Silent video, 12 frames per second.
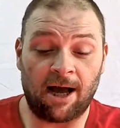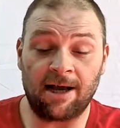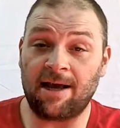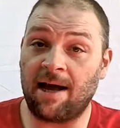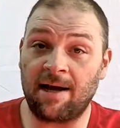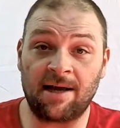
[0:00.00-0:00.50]

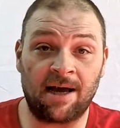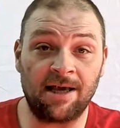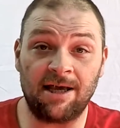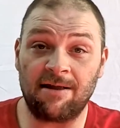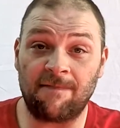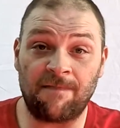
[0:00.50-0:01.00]
kind of
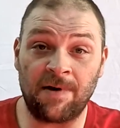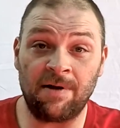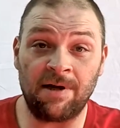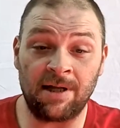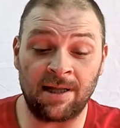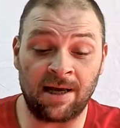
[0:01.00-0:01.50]
get the
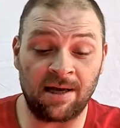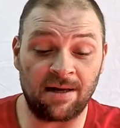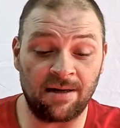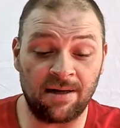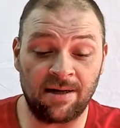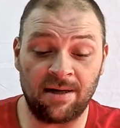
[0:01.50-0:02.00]
feeling
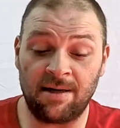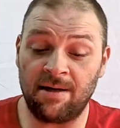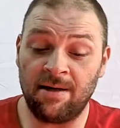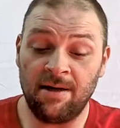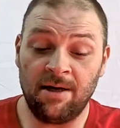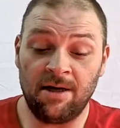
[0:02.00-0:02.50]
that
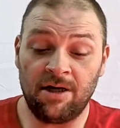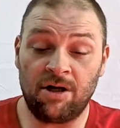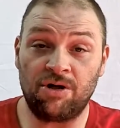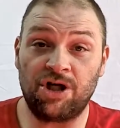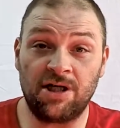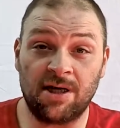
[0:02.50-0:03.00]
you
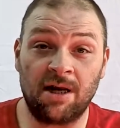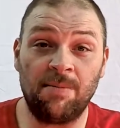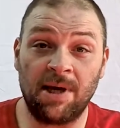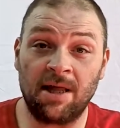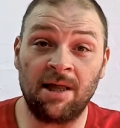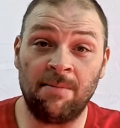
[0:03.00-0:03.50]
know, she's going to
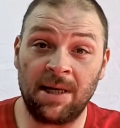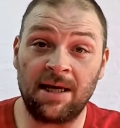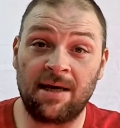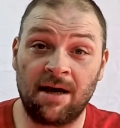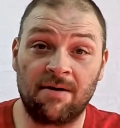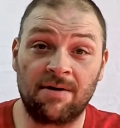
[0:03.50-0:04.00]
be a
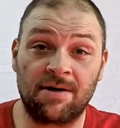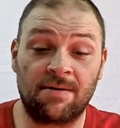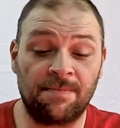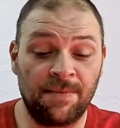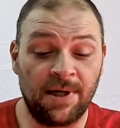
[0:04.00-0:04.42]
limited character.